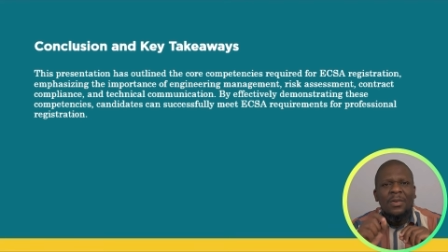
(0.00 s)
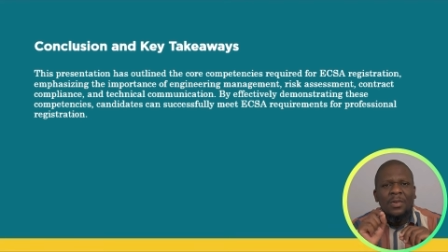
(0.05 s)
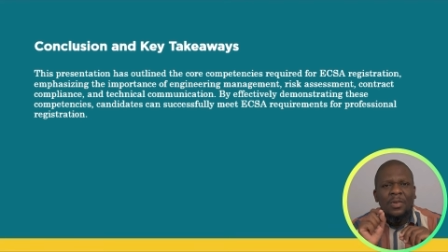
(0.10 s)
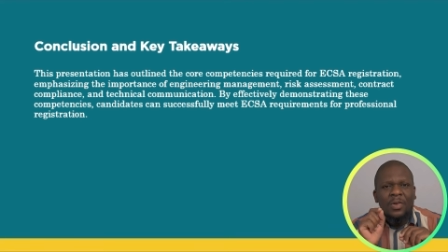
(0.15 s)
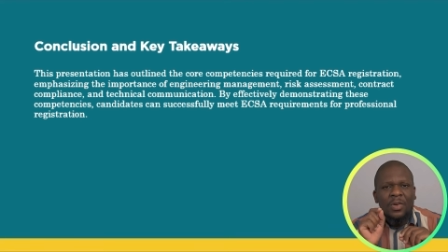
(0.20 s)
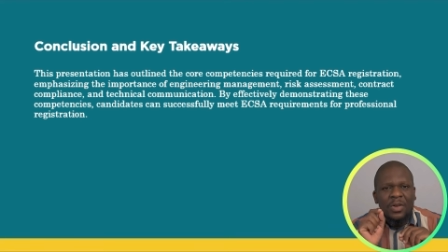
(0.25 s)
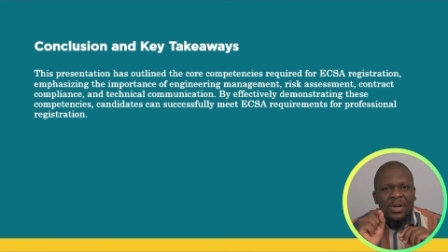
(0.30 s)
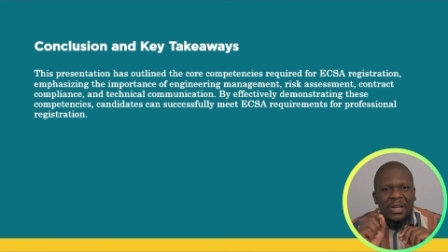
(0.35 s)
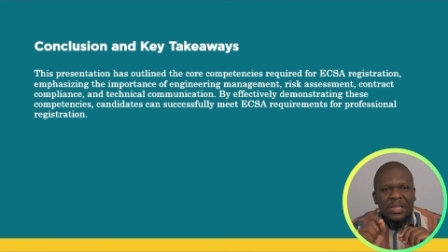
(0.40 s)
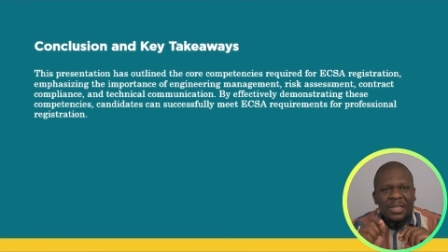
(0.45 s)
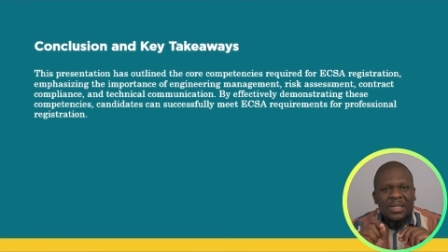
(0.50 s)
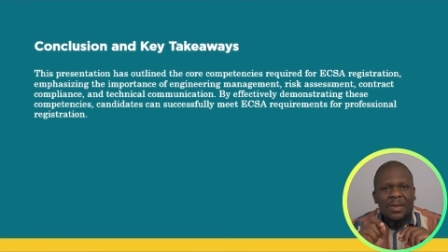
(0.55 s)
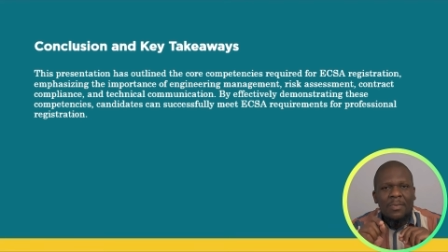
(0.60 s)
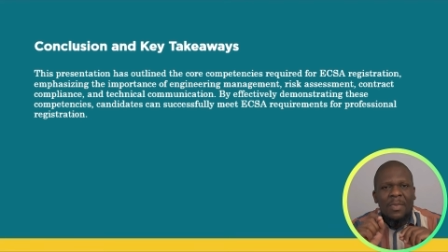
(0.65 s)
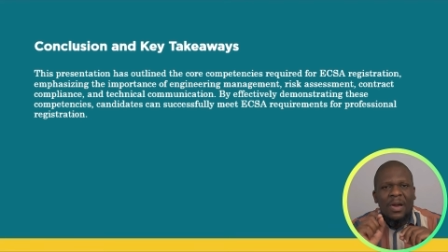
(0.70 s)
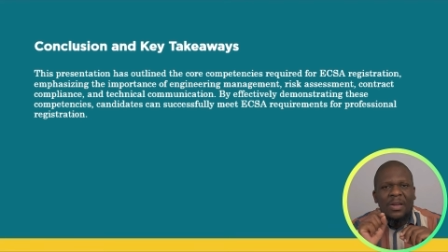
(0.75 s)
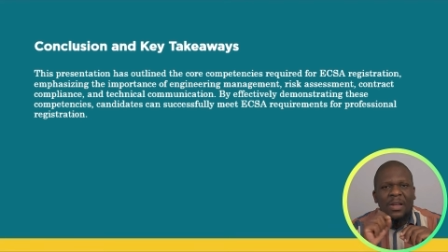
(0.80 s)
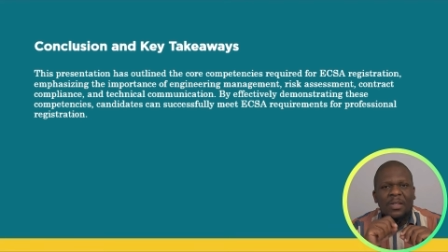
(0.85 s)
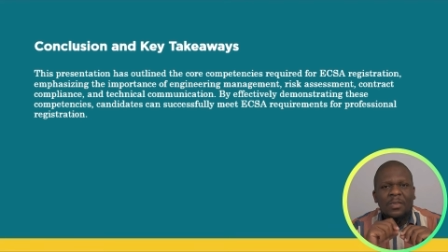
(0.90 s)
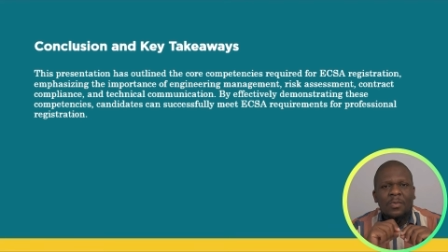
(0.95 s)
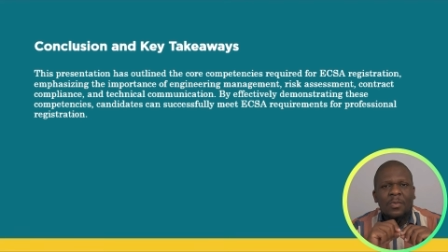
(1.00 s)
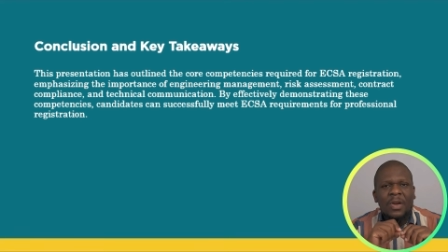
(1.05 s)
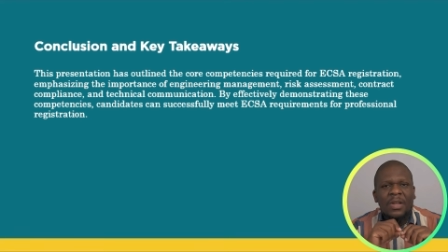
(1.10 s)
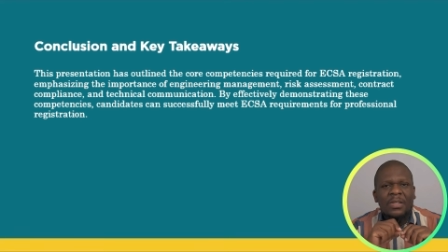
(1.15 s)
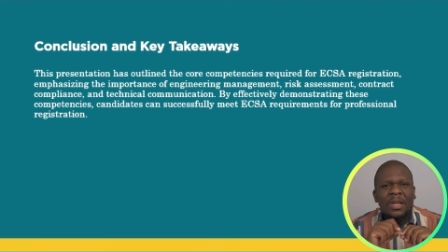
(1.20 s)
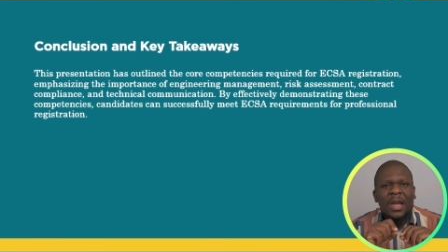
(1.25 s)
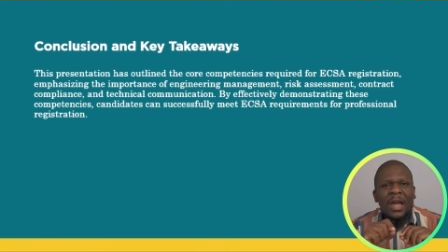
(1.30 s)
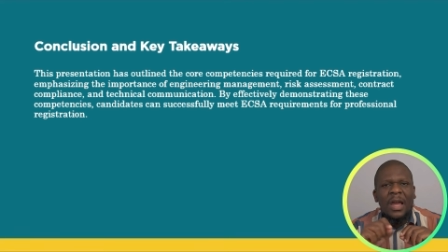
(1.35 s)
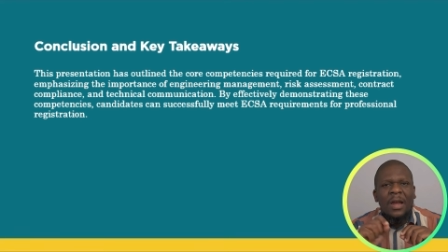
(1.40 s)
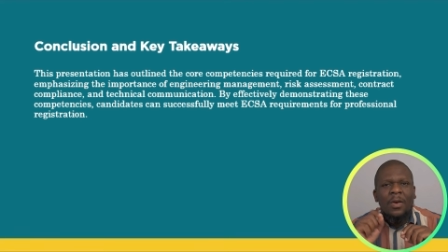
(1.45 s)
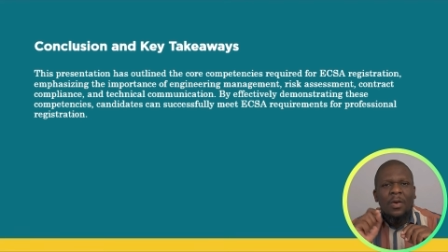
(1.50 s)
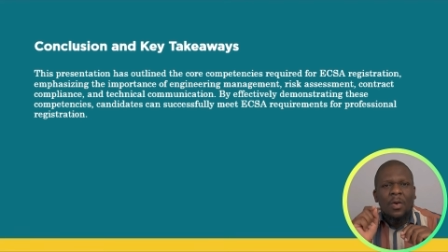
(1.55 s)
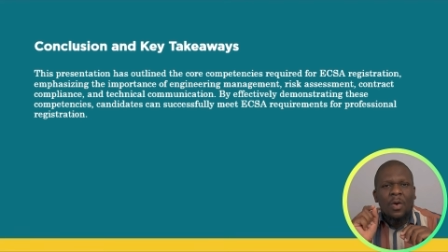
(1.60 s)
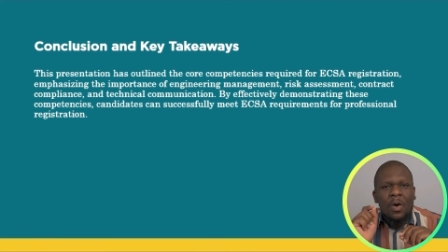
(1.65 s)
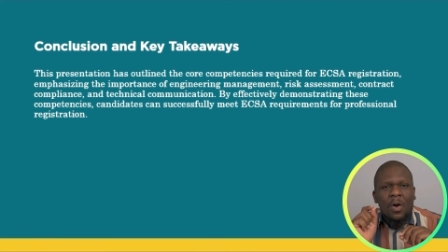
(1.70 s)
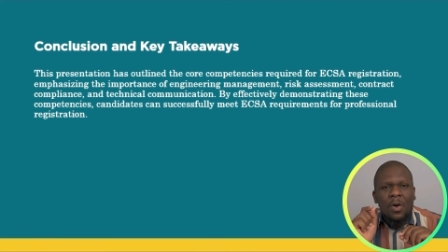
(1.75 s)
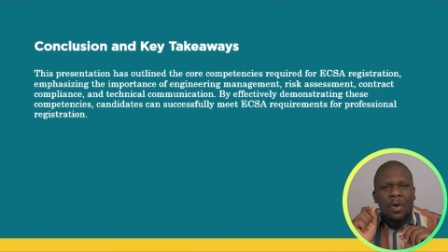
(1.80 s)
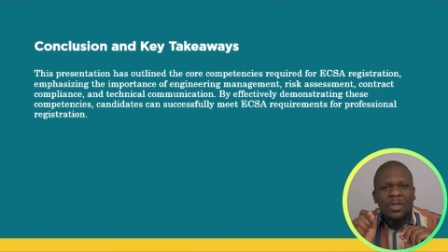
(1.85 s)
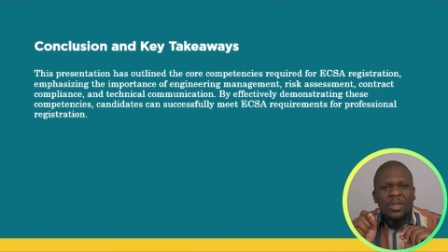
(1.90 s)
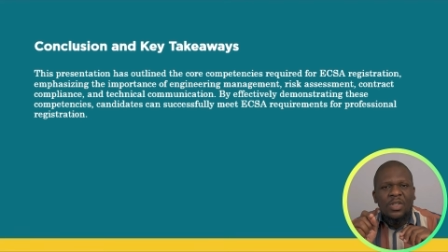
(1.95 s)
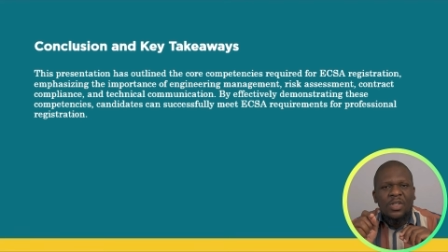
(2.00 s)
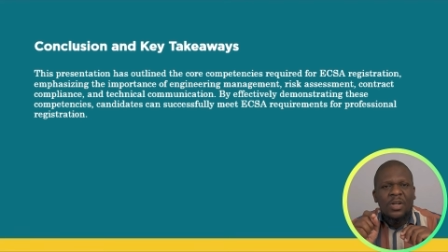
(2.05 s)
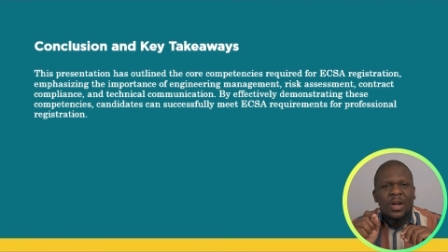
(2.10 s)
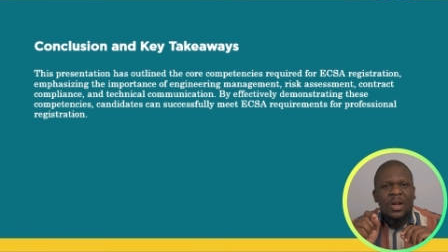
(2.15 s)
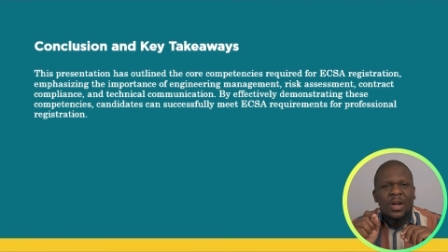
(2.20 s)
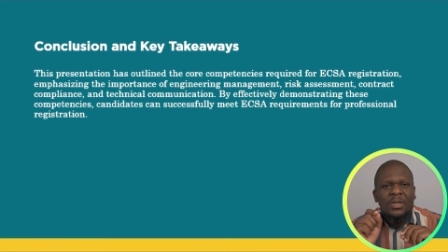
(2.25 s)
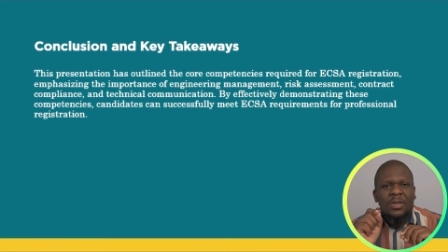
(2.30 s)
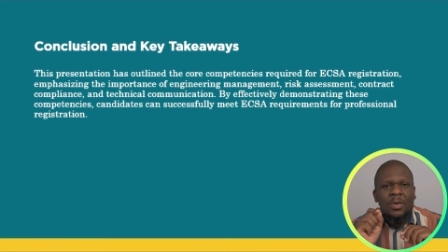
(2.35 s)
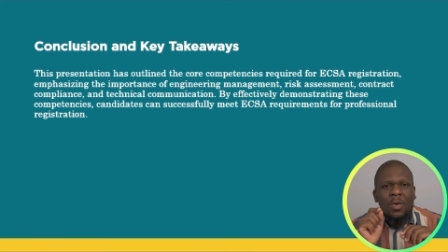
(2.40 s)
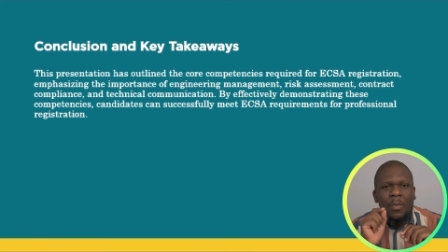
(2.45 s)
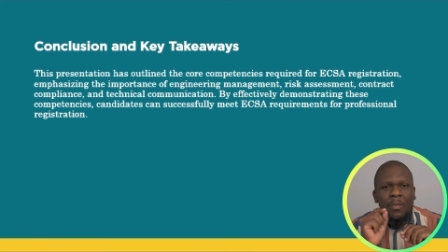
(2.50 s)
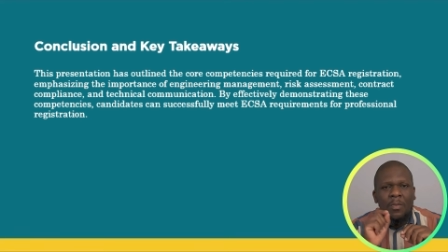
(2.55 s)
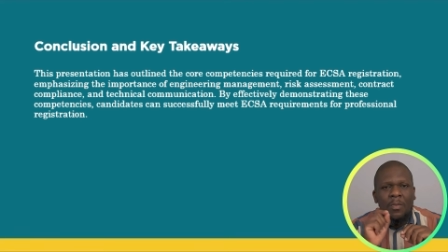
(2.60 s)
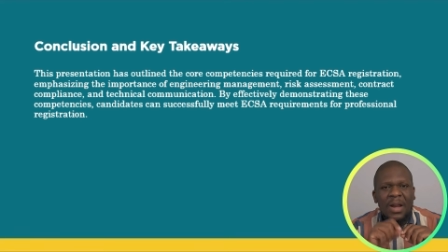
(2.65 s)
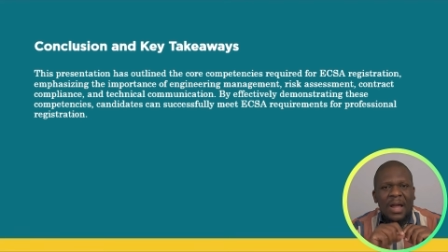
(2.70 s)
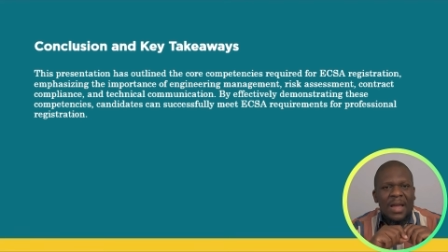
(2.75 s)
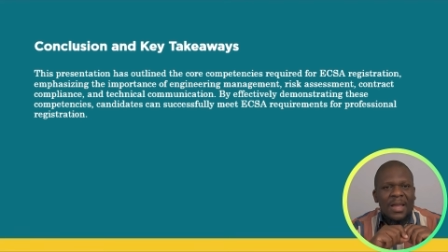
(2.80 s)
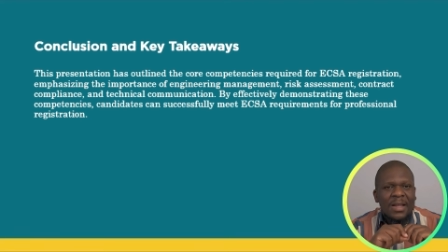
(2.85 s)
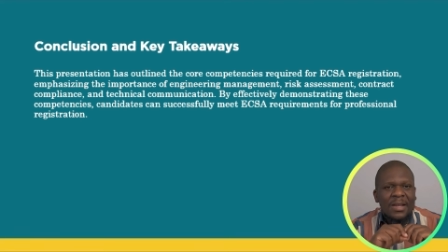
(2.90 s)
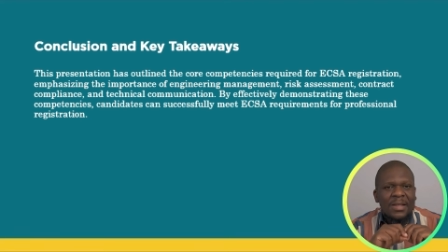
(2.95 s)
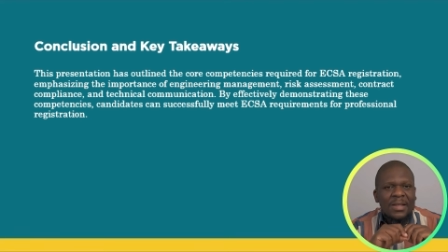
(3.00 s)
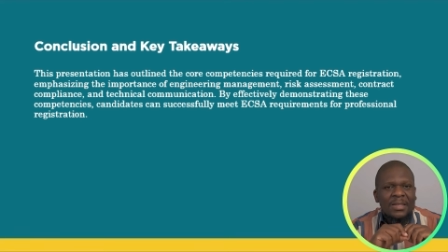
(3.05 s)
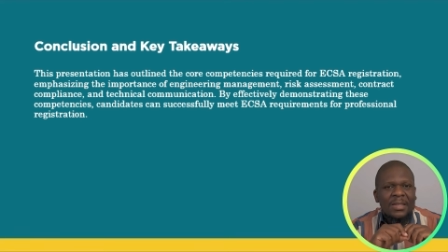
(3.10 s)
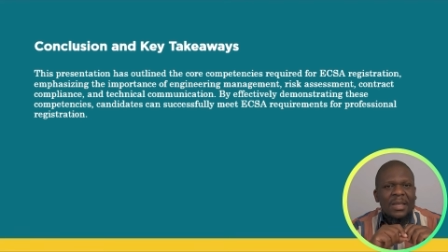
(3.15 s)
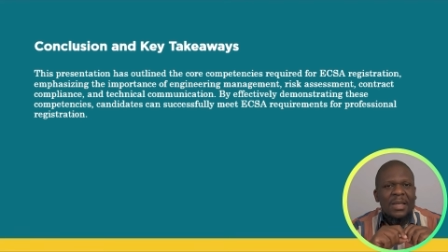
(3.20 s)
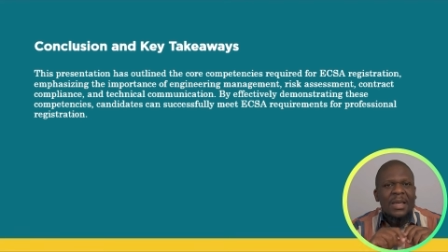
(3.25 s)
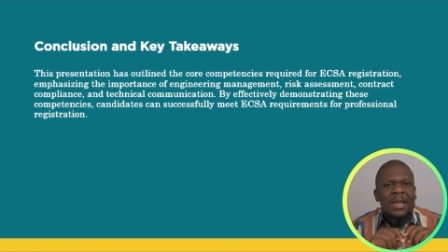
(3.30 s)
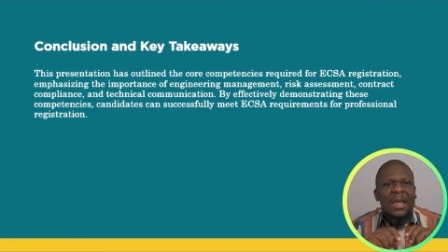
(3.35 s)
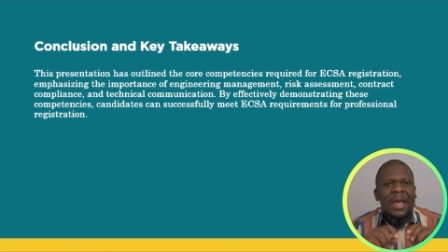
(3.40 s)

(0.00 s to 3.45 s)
risk management, and contract compliance,